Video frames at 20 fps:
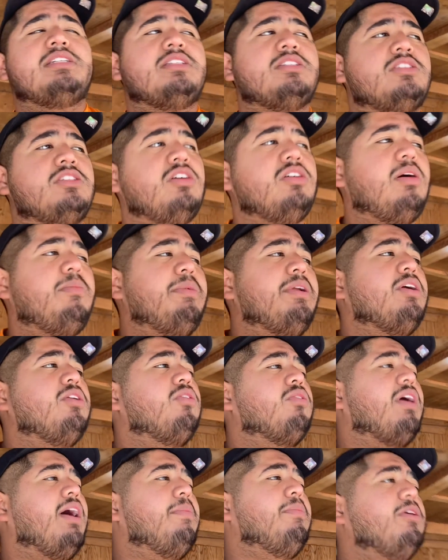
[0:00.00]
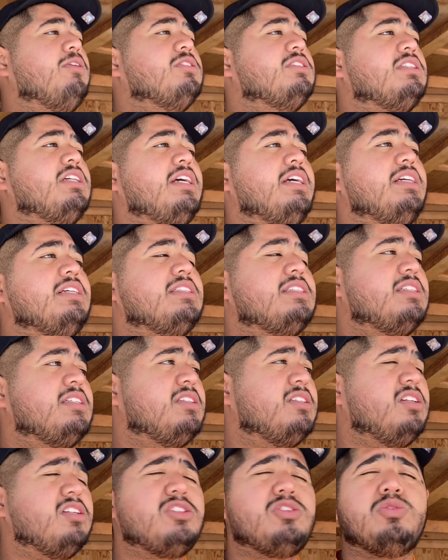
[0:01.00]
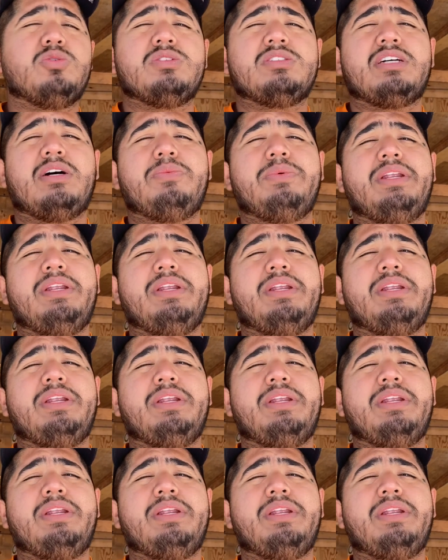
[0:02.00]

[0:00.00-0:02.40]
So I'm gonna go grab those things, the tools that we